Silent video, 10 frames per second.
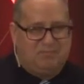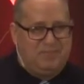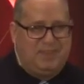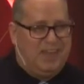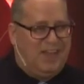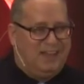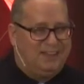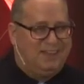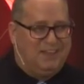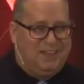
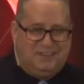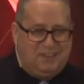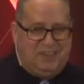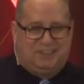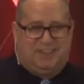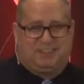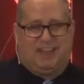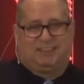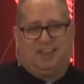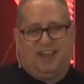yeah, he says
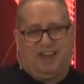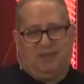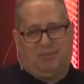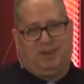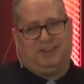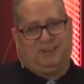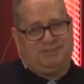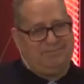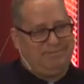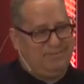that's not happening.
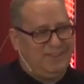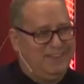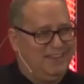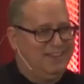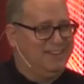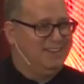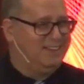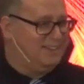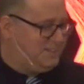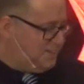
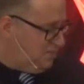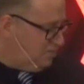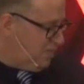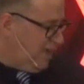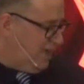So,